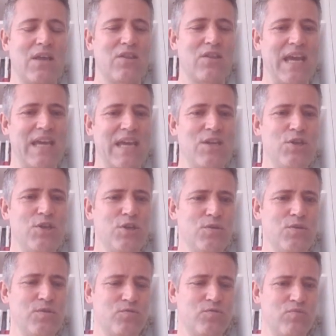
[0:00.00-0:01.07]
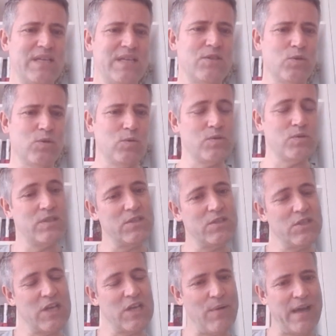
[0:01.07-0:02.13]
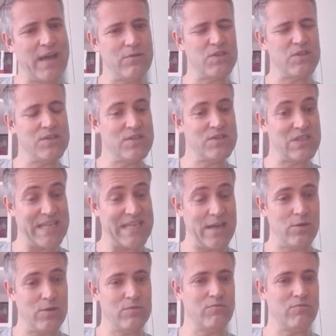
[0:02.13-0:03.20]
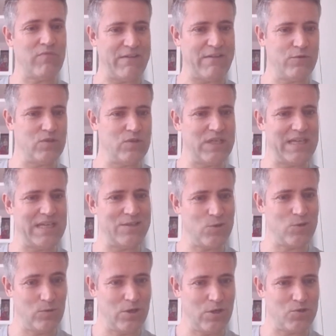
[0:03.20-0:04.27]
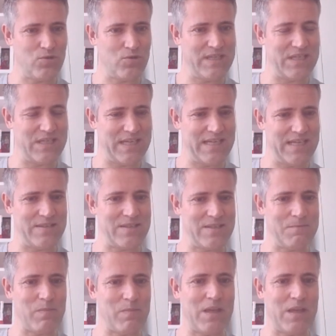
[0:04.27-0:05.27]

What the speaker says: They use resources to go out and sell raffle tickets or lottery tickets.